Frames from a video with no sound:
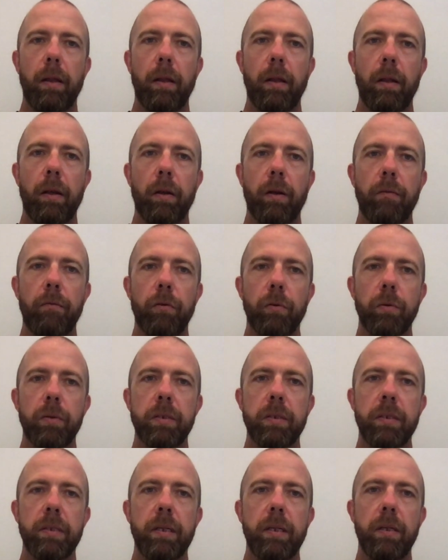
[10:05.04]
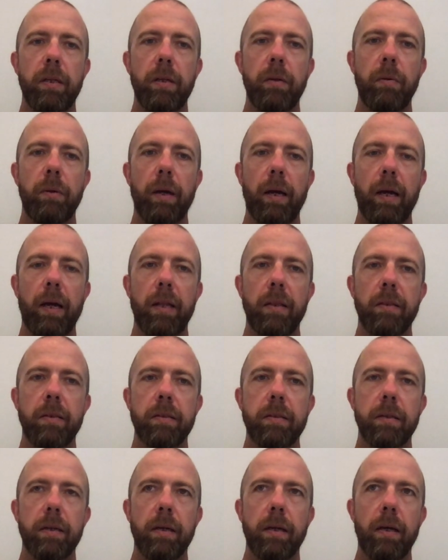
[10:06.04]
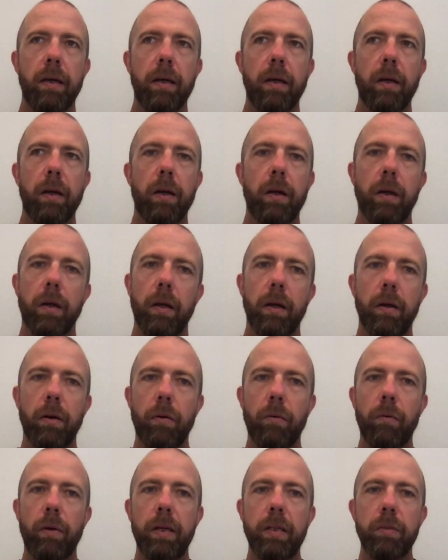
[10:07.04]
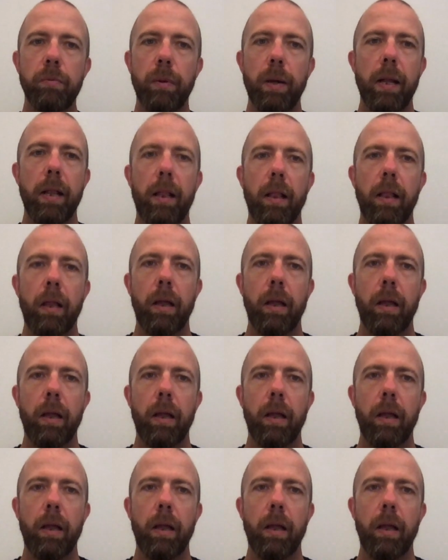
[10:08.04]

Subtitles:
Looking forward to seeing you, and race well.